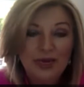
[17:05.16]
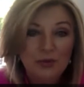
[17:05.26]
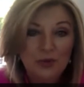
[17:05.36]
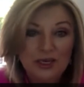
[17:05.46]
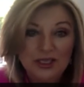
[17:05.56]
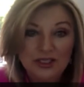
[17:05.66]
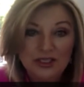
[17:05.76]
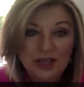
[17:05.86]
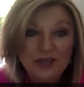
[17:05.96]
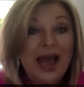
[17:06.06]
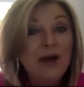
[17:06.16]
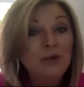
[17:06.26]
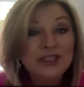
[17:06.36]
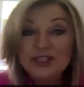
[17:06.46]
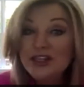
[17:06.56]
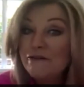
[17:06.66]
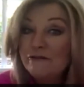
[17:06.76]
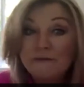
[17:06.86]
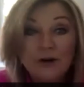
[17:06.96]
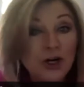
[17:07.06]
it was that was the
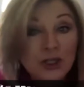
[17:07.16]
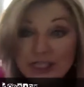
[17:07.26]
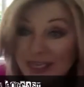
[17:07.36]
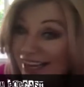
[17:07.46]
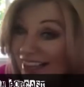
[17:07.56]
first.